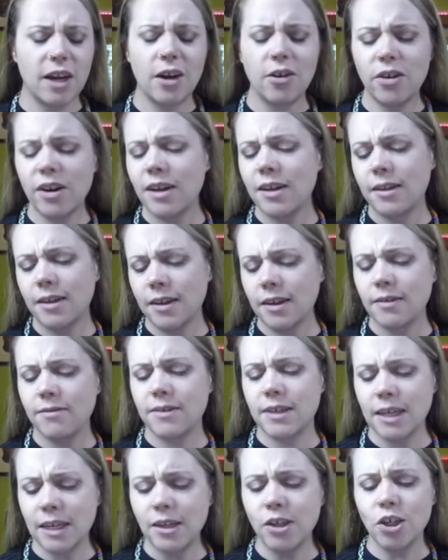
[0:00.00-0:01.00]
carry a lot
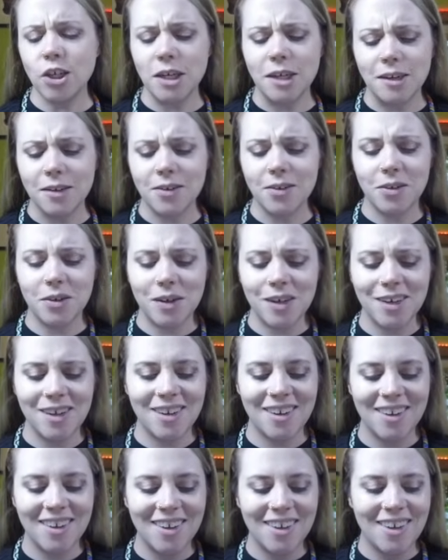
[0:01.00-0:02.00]
of tension,
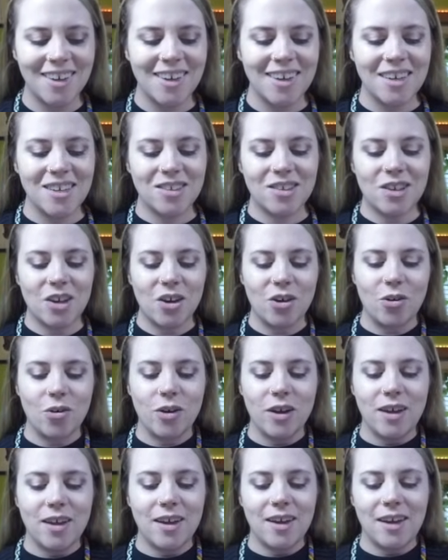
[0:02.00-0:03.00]
right?
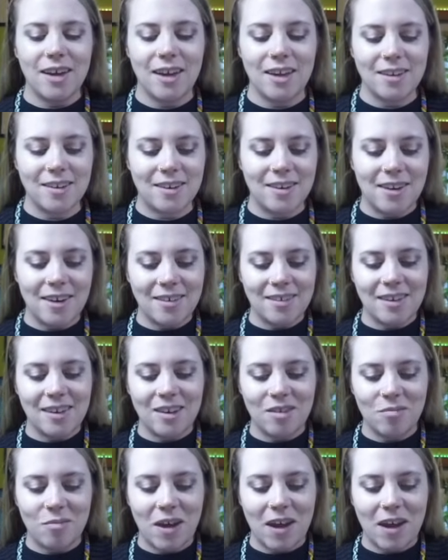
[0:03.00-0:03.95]
So it doesn't